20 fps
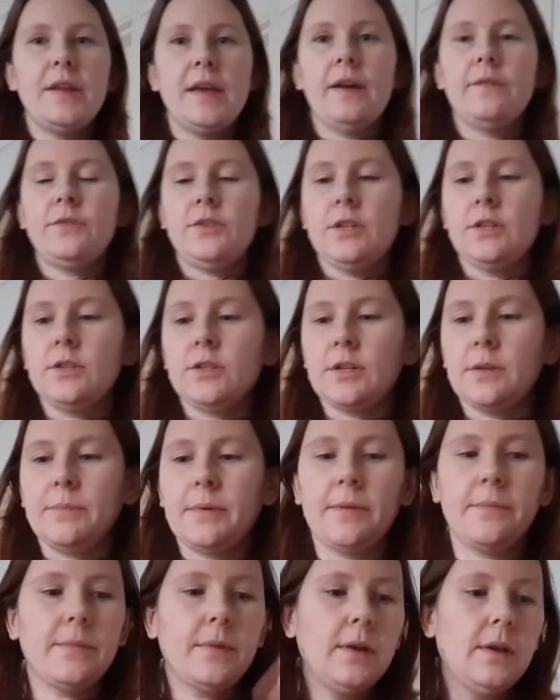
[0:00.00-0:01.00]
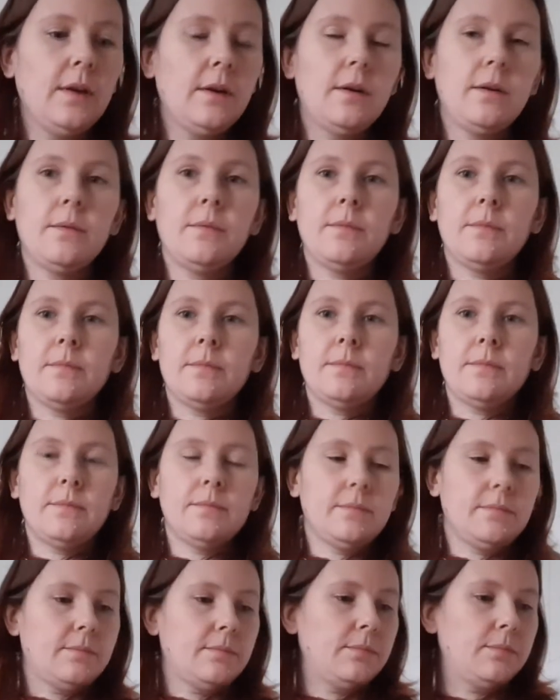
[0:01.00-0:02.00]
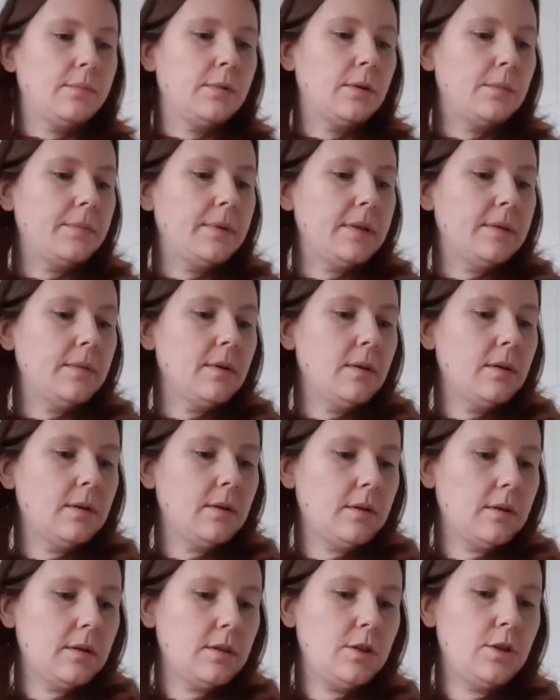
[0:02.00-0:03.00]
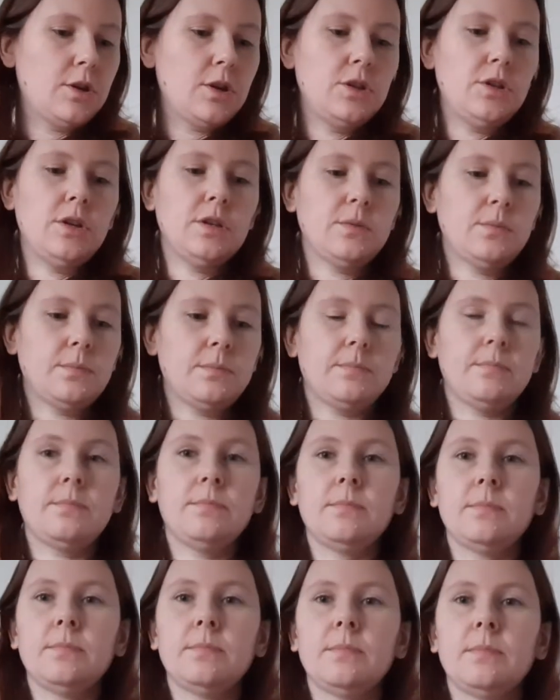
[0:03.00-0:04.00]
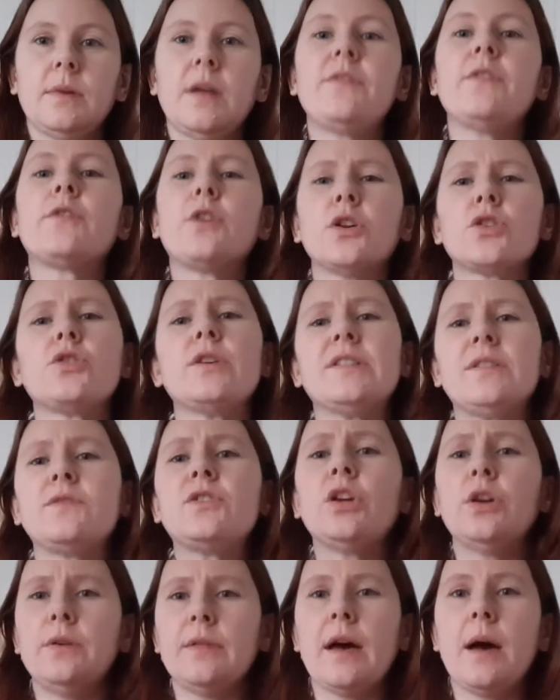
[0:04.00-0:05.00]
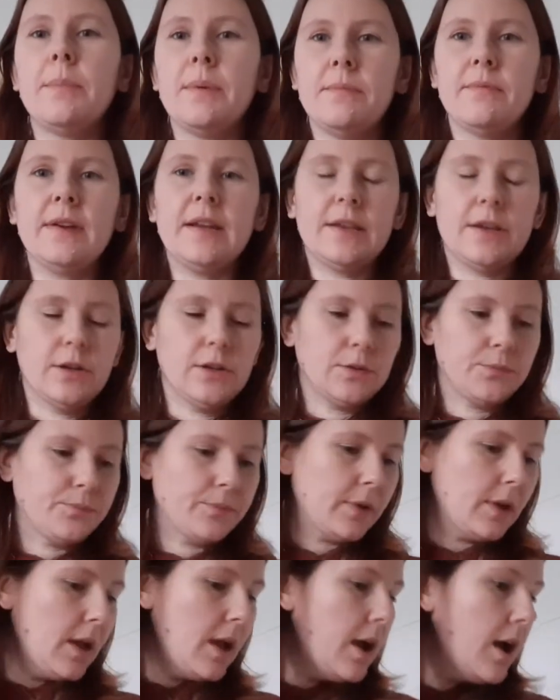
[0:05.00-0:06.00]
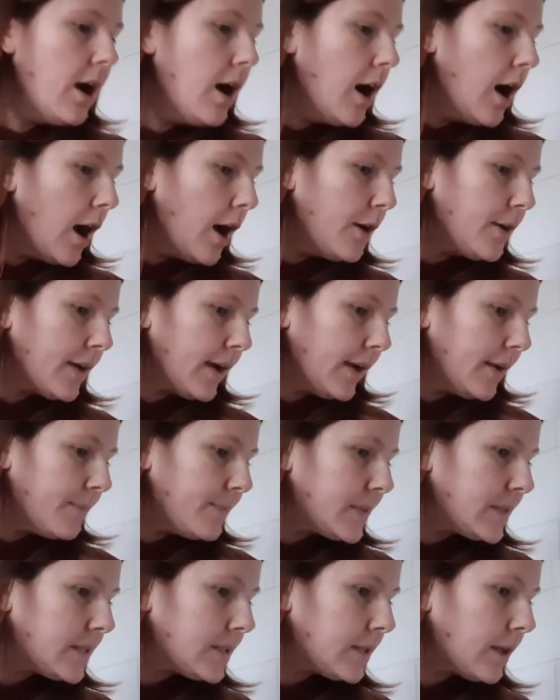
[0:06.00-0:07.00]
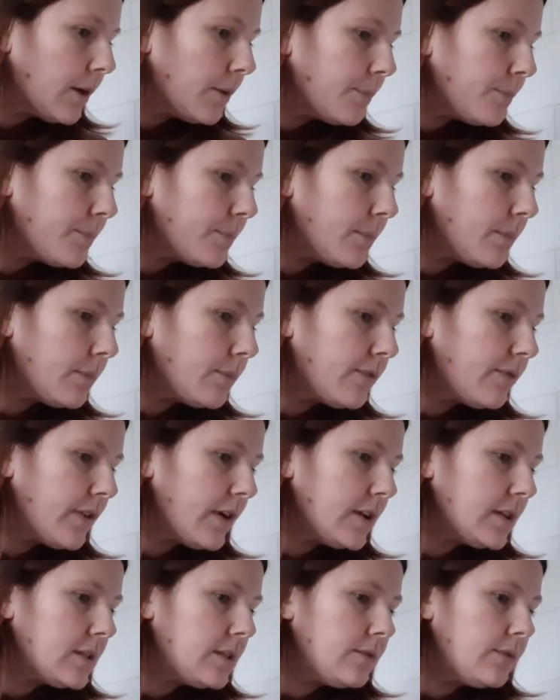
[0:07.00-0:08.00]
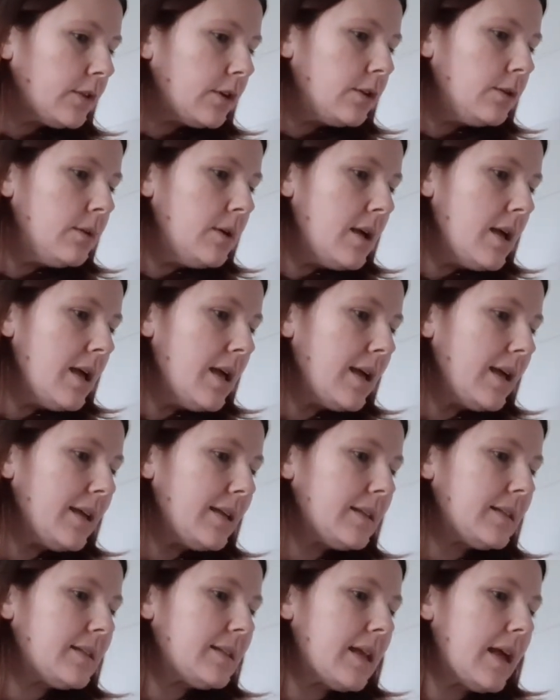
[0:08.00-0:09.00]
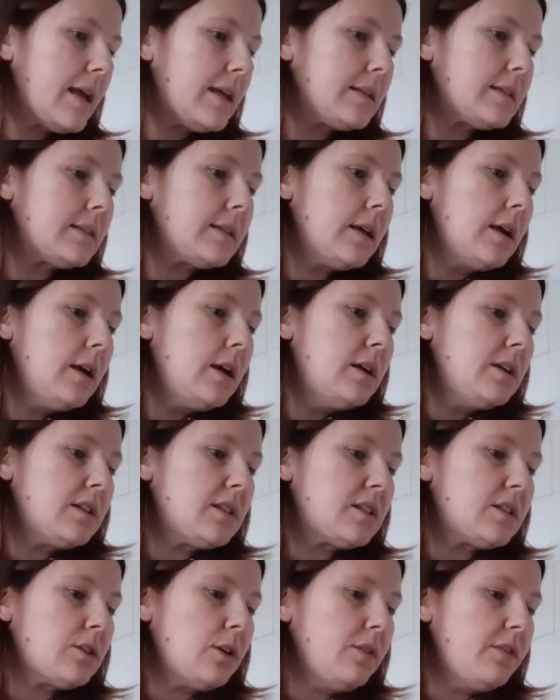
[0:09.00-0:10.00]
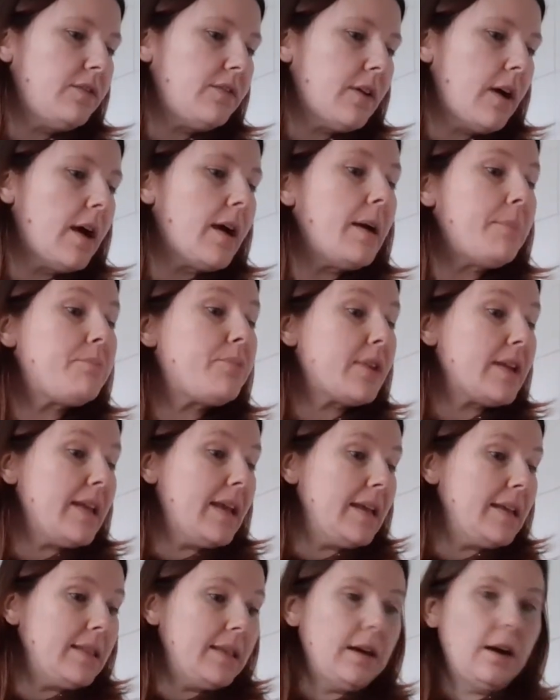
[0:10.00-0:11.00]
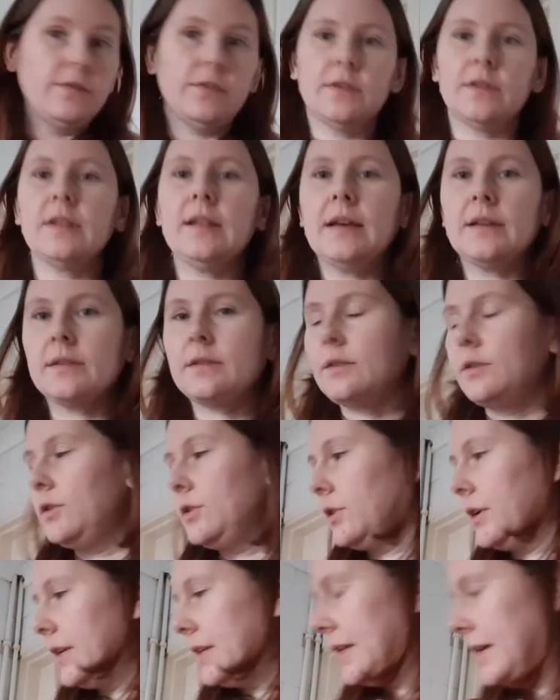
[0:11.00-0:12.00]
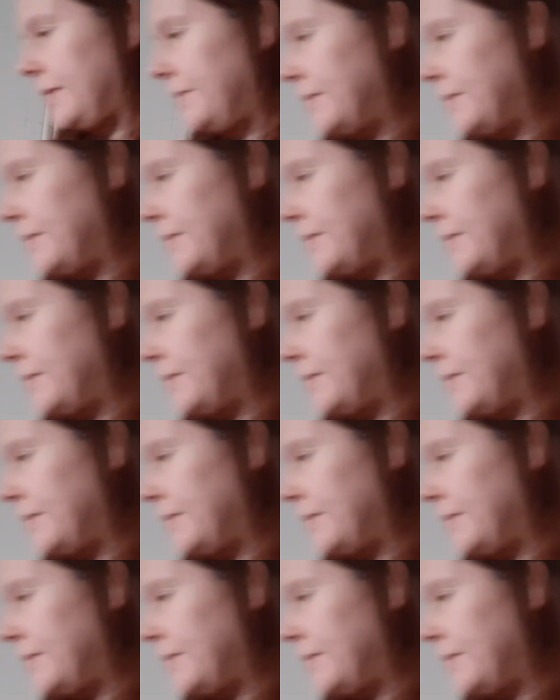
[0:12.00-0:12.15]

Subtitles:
have ginger, but you can use, if you've got a choice of two, that'd be really good. Okay, so first of all, it says preheat the oven. That's a good idea.